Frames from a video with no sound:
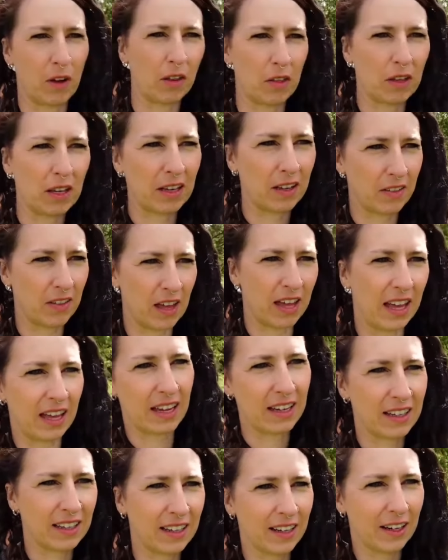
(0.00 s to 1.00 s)
think they're
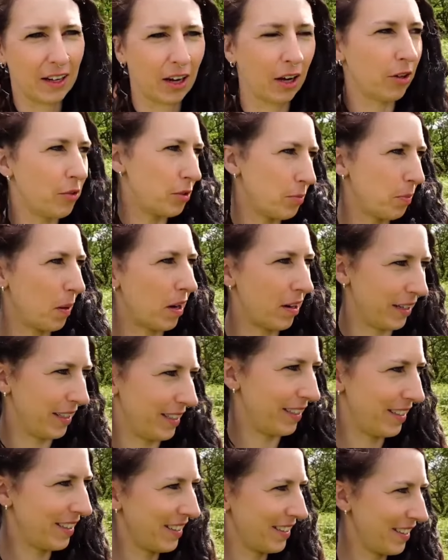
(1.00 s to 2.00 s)
close by,
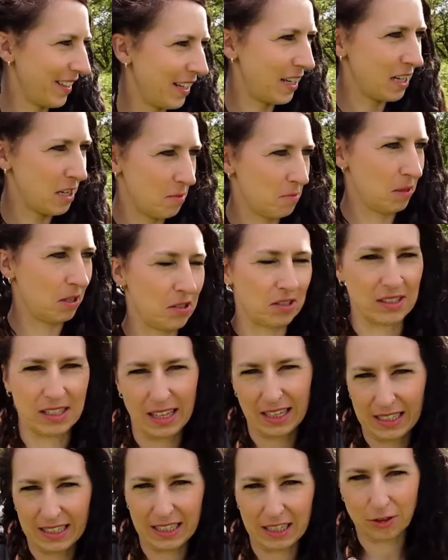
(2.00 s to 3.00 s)
because they
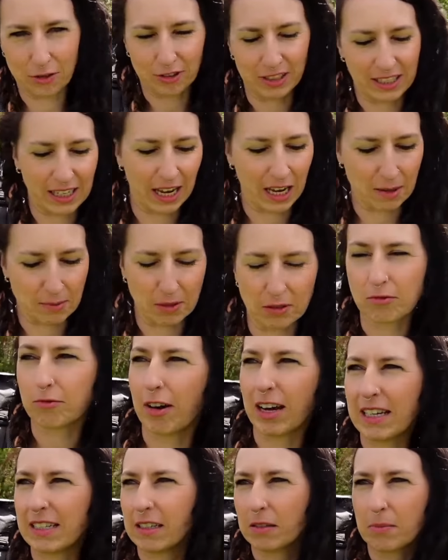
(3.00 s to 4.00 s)
literally came and
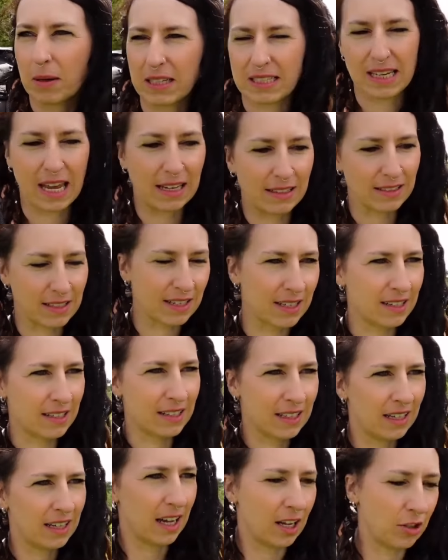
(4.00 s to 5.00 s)
raided my tent
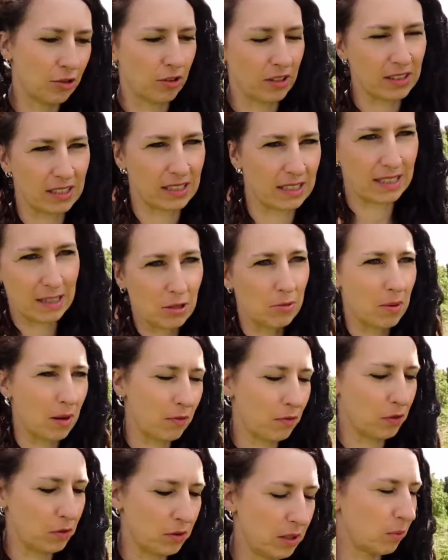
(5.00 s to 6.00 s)
and tried to steal my
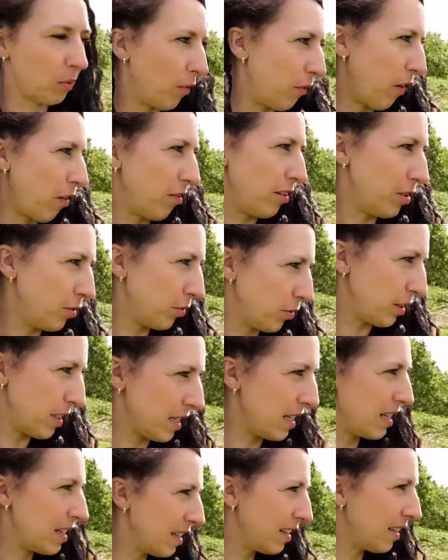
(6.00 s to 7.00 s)
food. They were very
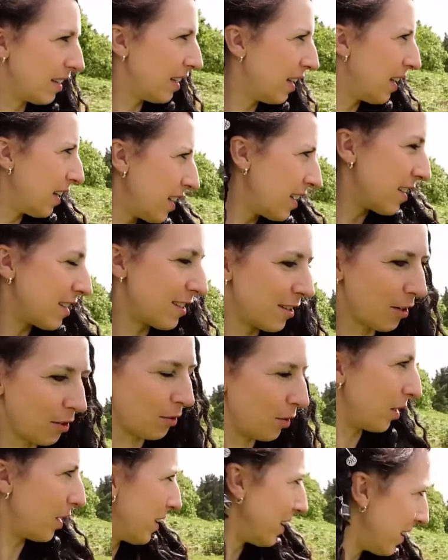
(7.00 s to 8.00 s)
naughty. So
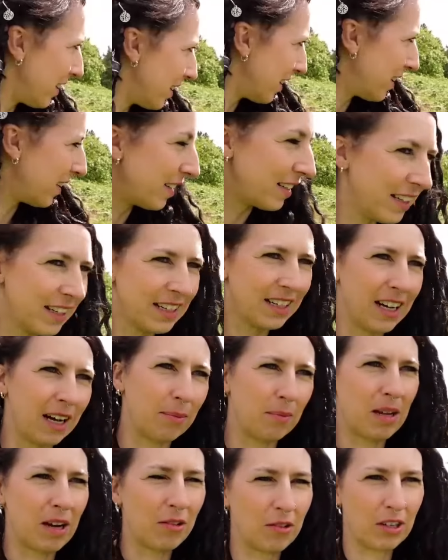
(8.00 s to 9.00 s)
I'm
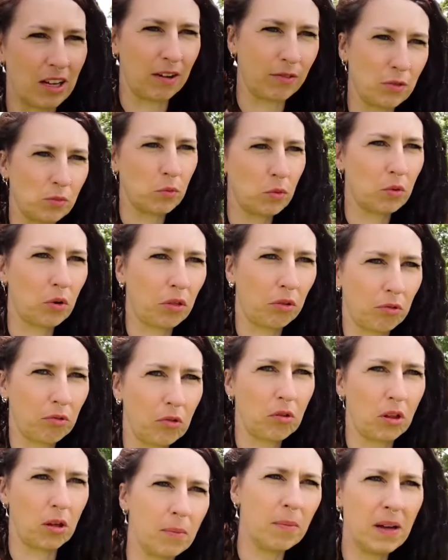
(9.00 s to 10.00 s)
now going to have to walk through
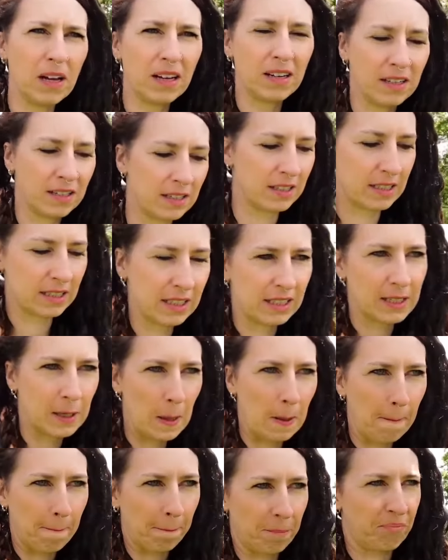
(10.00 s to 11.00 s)
them,
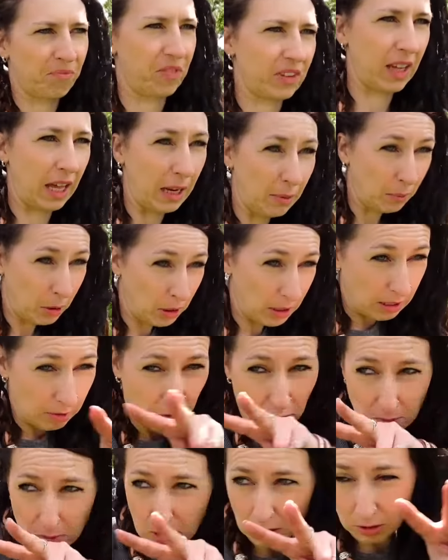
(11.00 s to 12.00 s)
and I'm going to give
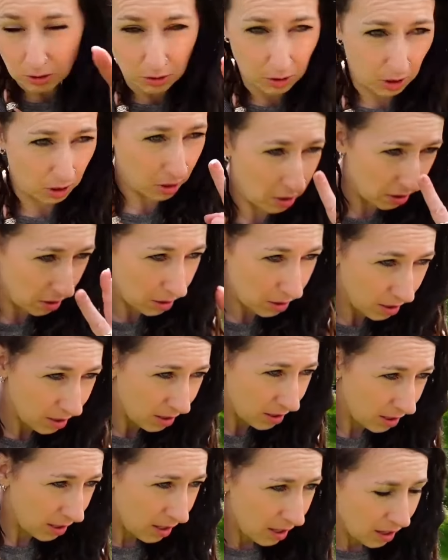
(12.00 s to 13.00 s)
them the look
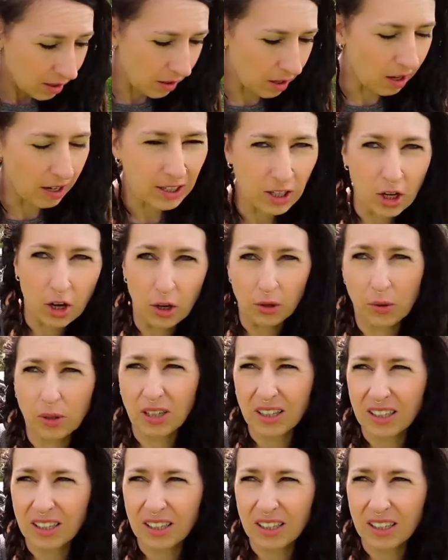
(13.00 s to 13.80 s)
that I know